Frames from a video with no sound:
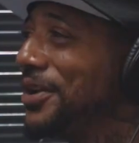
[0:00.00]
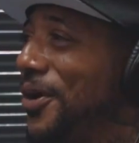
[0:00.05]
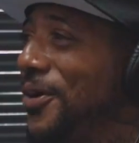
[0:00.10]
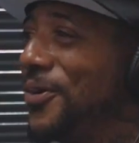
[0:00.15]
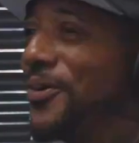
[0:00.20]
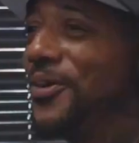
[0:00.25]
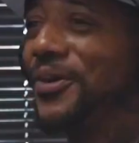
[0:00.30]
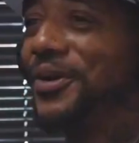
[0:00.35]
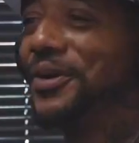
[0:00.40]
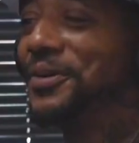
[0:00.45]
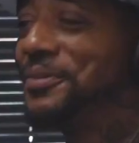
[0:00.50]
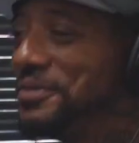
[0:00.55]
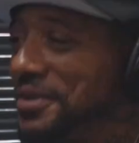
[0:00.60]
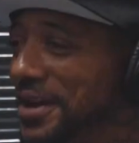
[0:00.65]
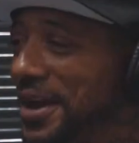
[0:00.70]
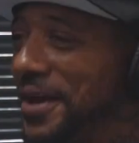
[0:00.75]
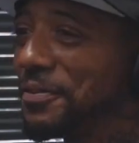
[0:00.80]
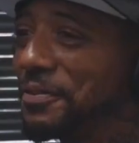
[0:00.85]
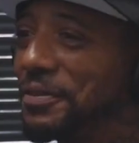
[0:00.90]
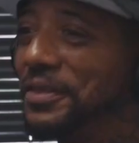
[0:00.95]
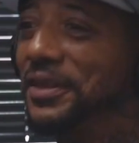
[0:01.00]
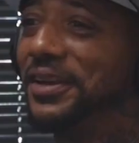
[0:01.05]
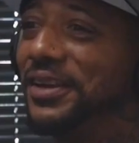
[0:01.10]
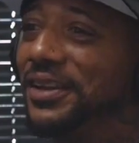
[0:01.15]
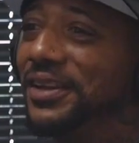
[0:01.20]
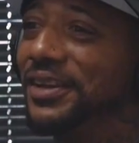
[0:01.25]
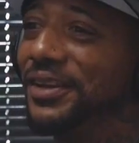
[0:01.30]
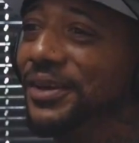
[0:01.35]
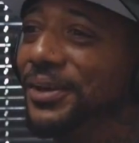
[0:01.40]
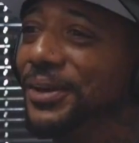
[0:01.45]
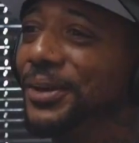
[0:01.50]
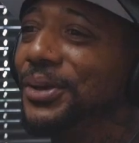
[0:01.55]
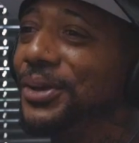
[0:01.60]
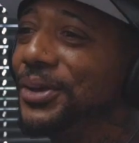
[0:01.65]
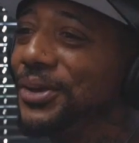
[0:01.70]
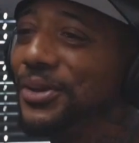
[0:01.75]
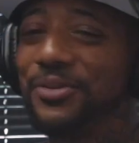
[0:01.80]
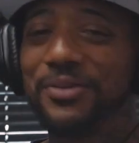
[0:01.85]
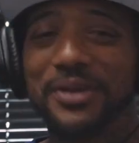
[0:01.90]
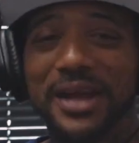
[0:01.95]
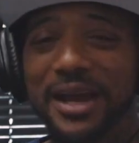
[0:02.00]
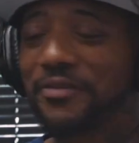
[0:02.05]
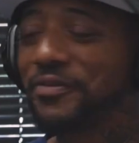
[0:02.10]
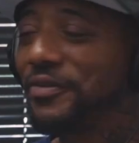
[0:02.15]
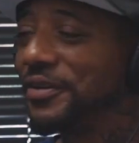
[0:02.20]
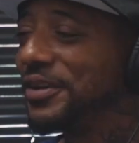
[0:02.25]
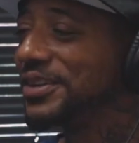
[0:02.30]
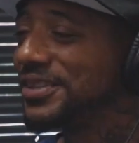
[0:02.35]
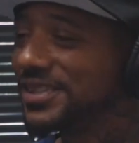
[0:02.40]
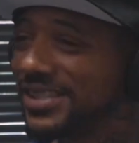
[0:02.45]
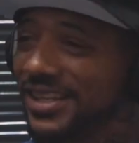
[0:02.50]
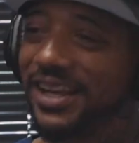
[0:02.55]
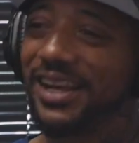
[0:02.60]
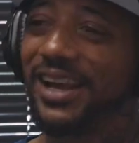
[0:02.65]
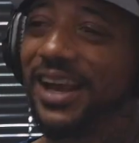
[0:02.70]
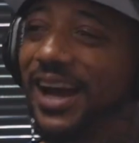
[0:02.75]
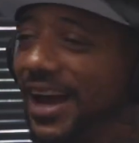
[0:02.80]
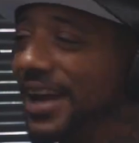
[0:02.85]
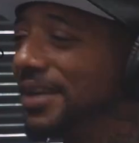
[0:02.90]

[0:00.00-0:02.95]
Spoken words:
know nothing. You're not finna say,